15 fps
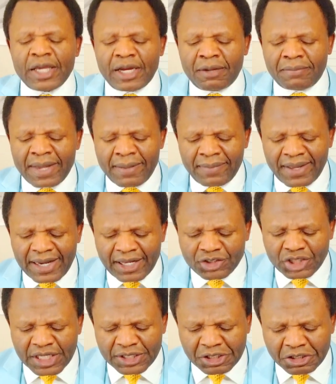Remember
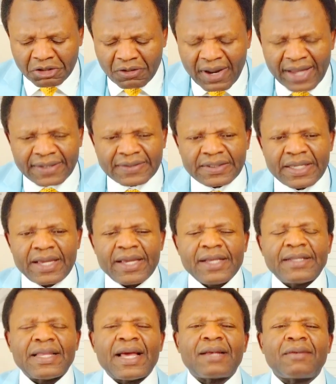that Jesus Christ
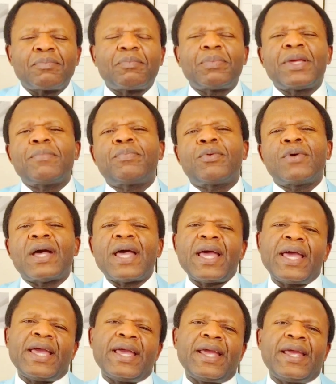said that people
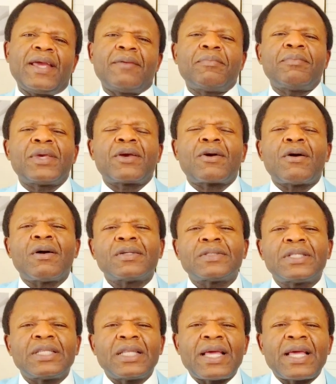err because